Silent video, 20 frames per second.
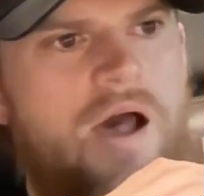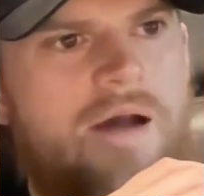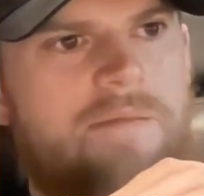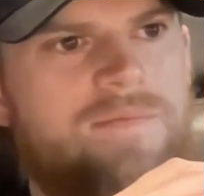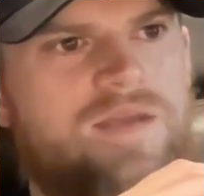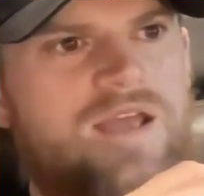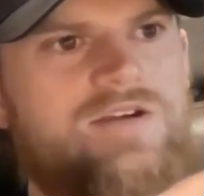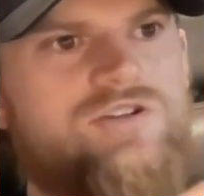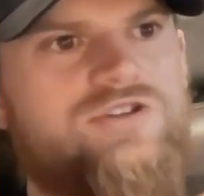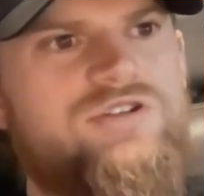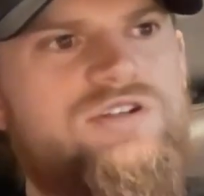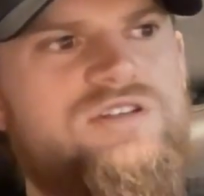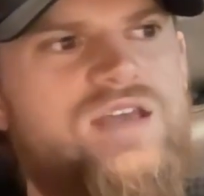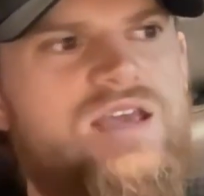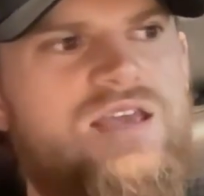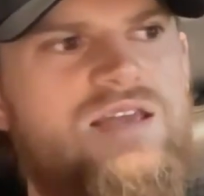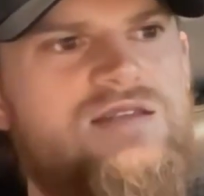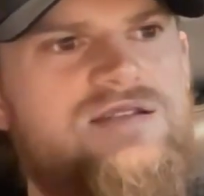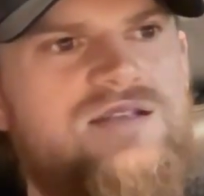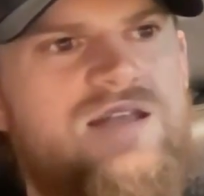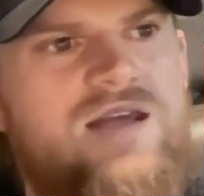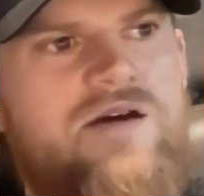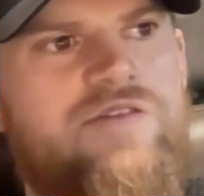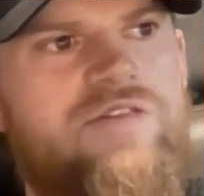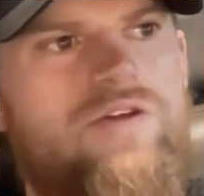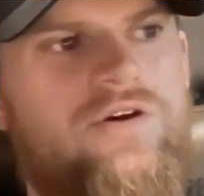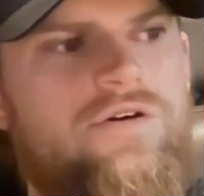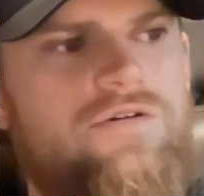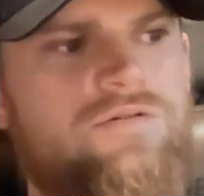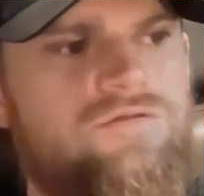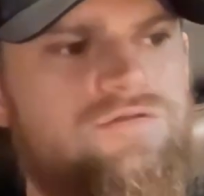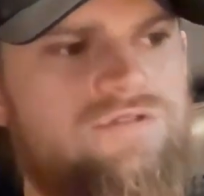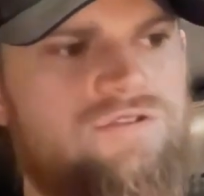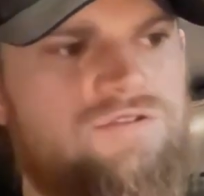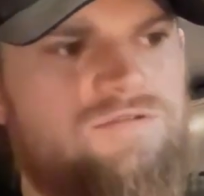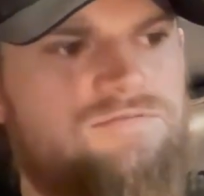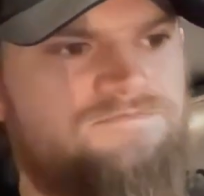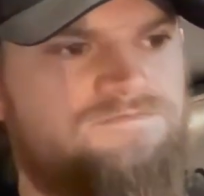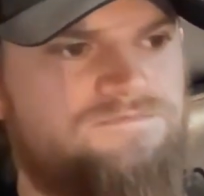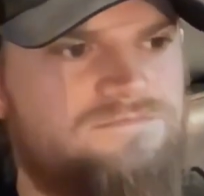He actually takes now
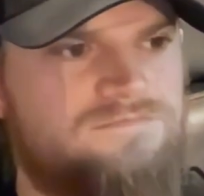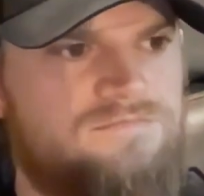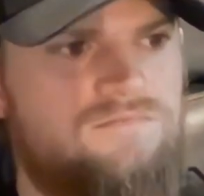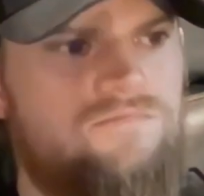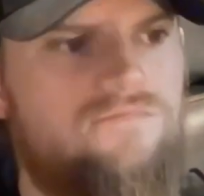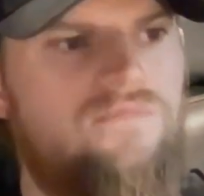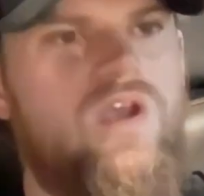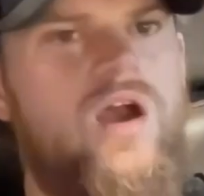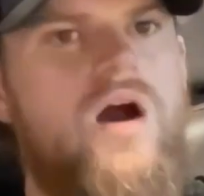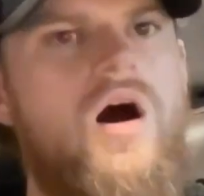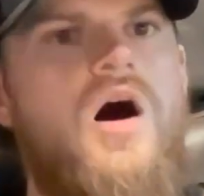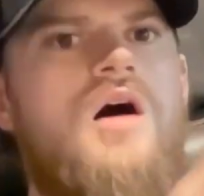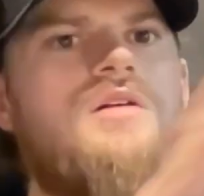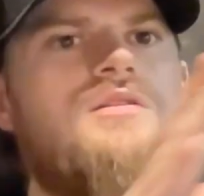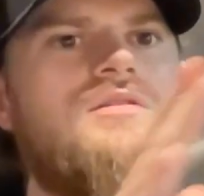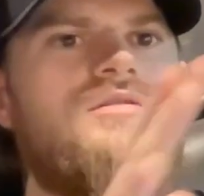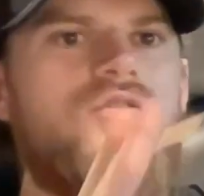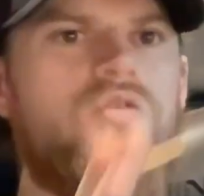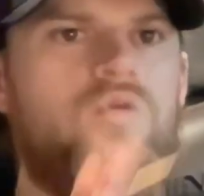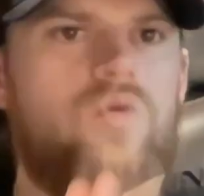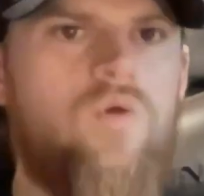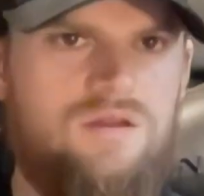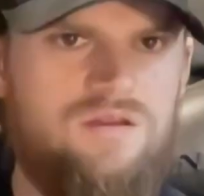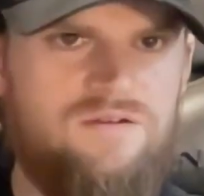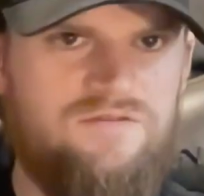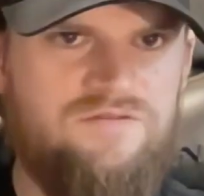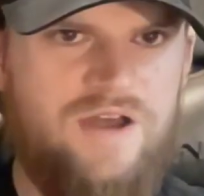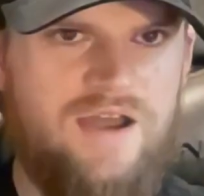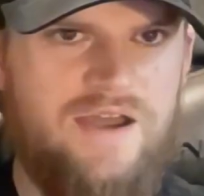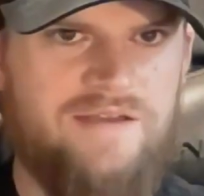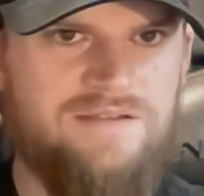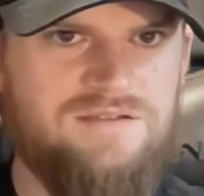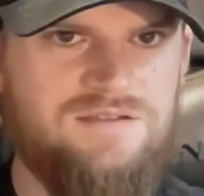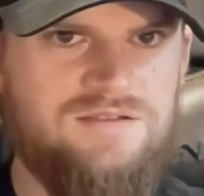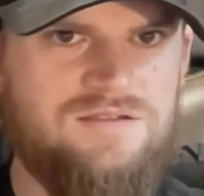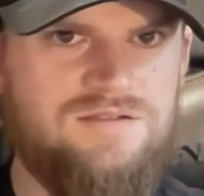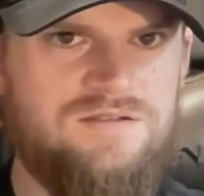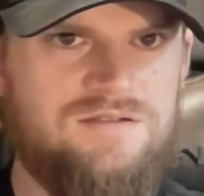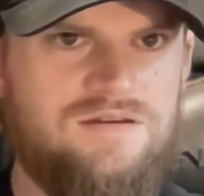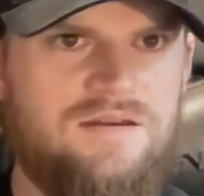those
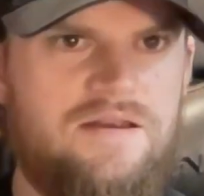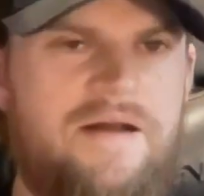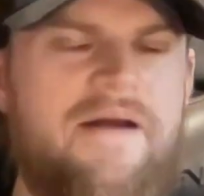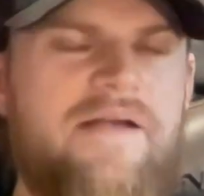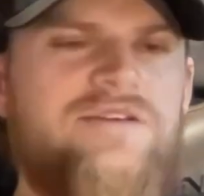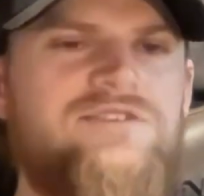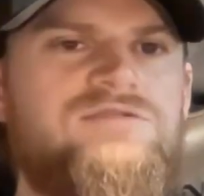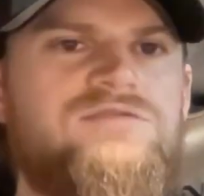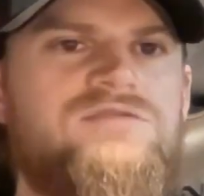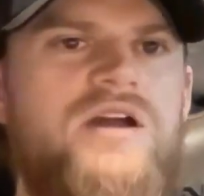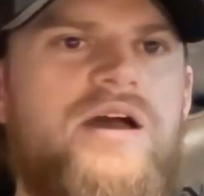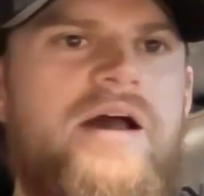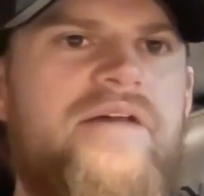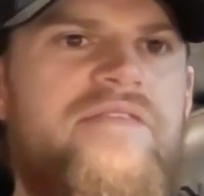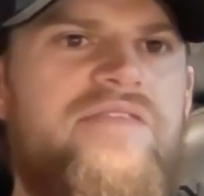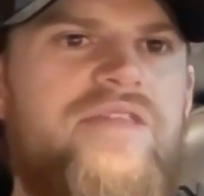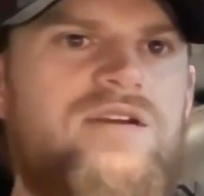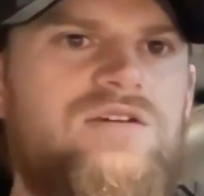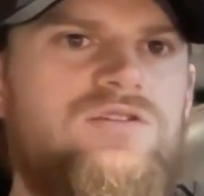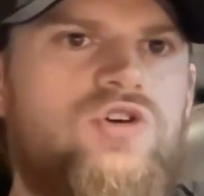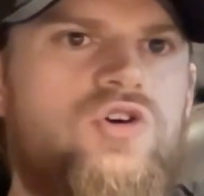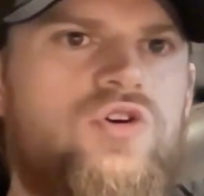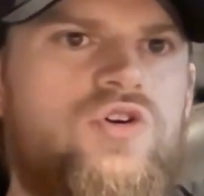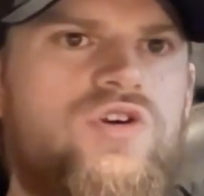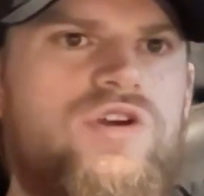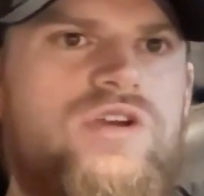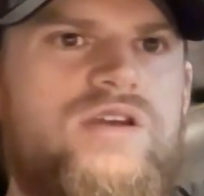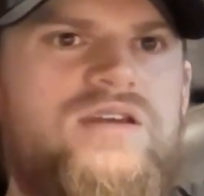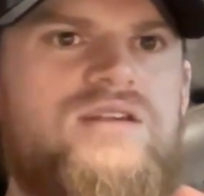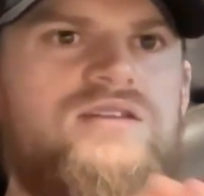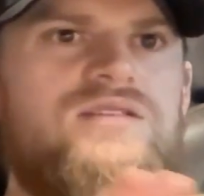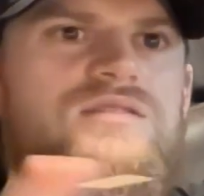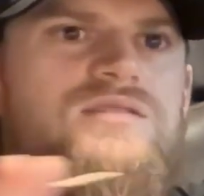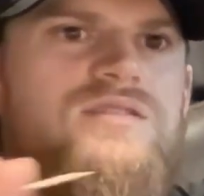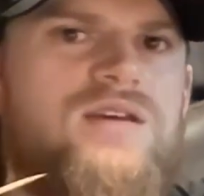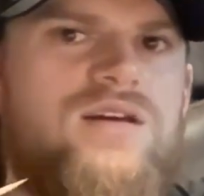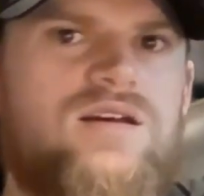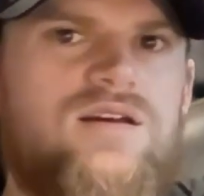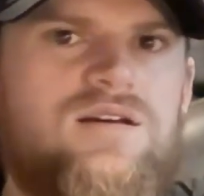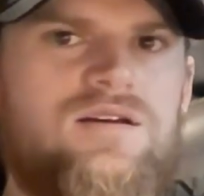unqualifieds and then creates
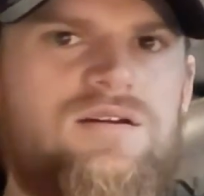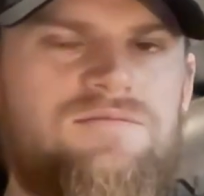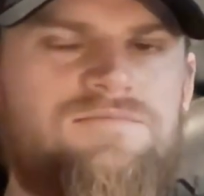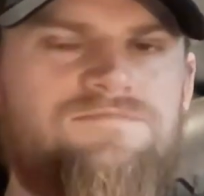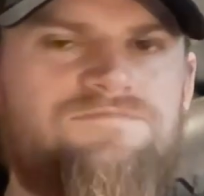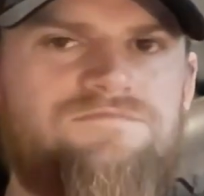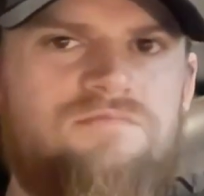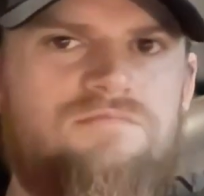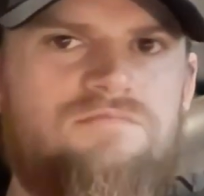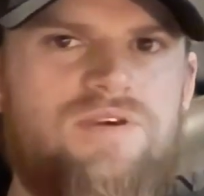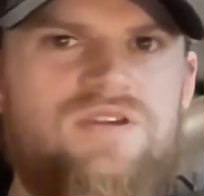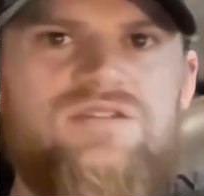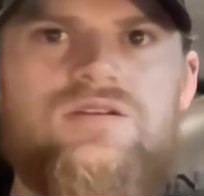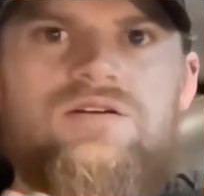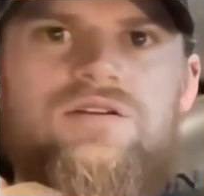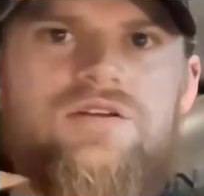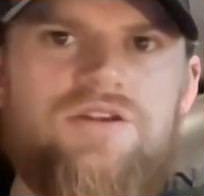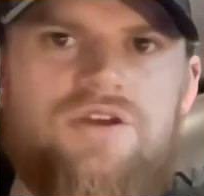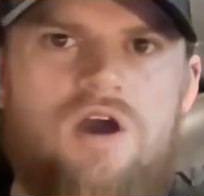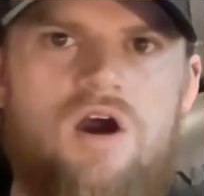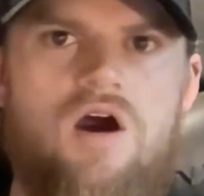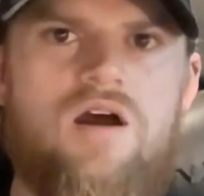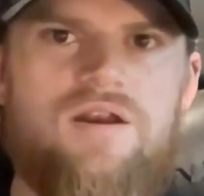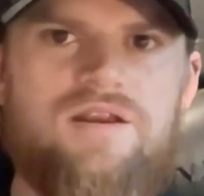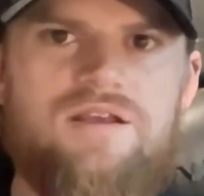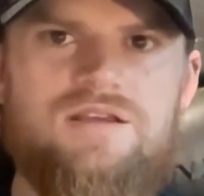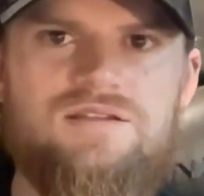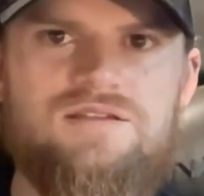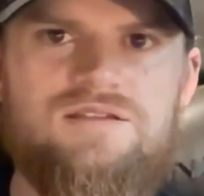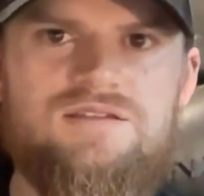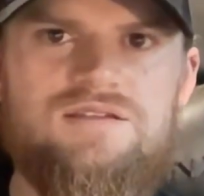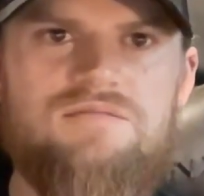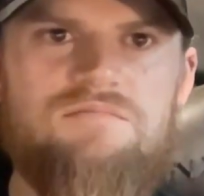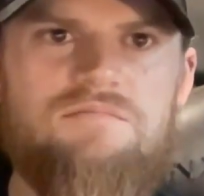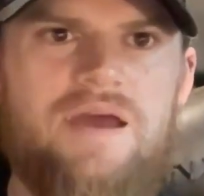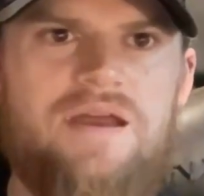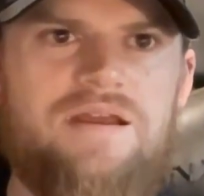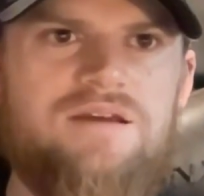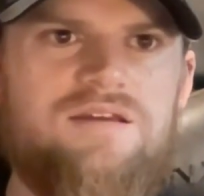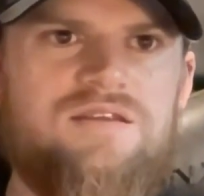basically an audience in
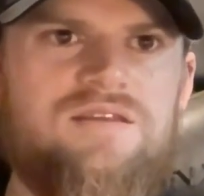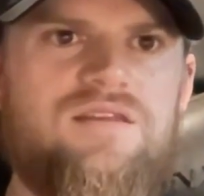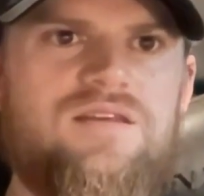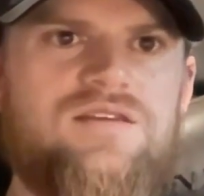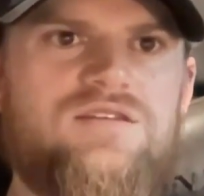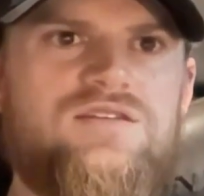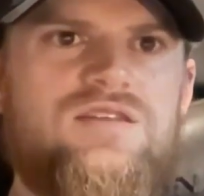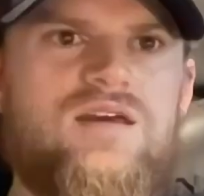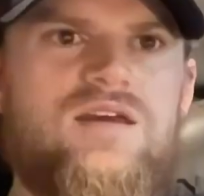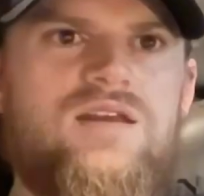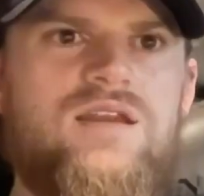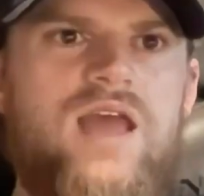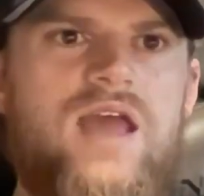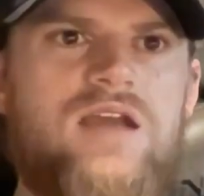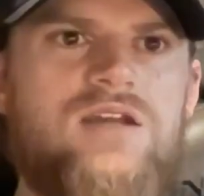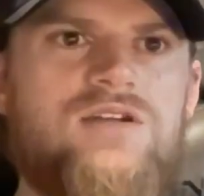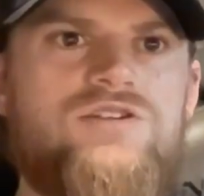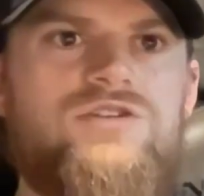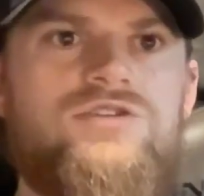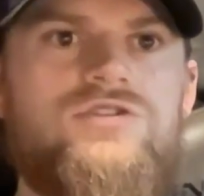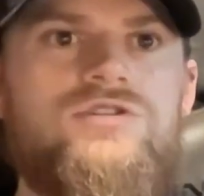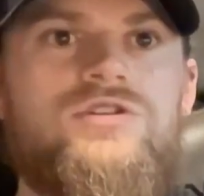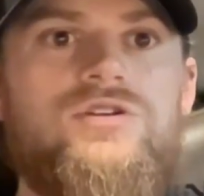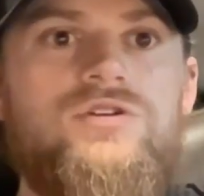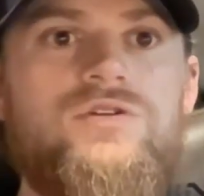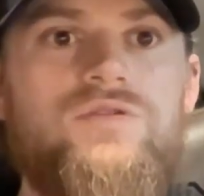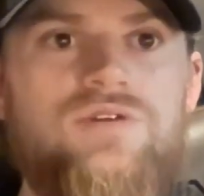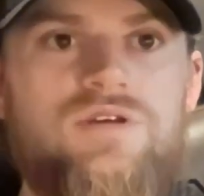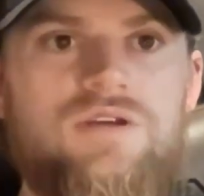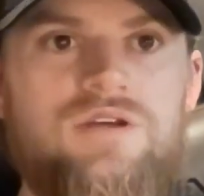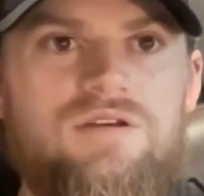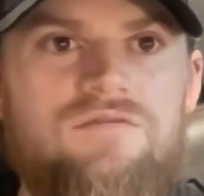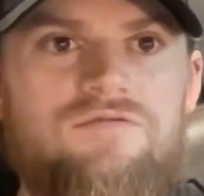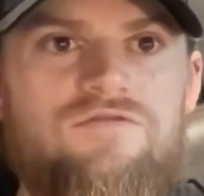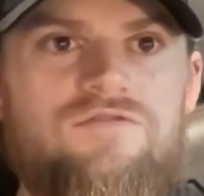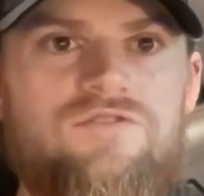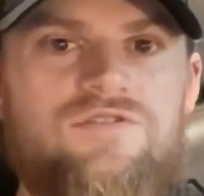Meta that's then excluded for